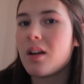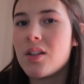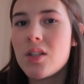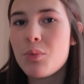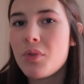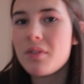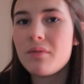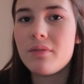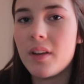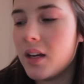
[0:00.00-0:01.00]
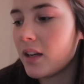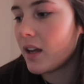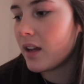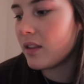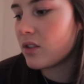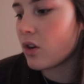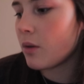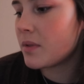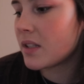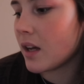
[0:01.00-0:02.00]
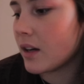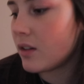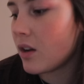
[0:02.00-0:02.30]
I just wasn't feeling it in the shops. I don't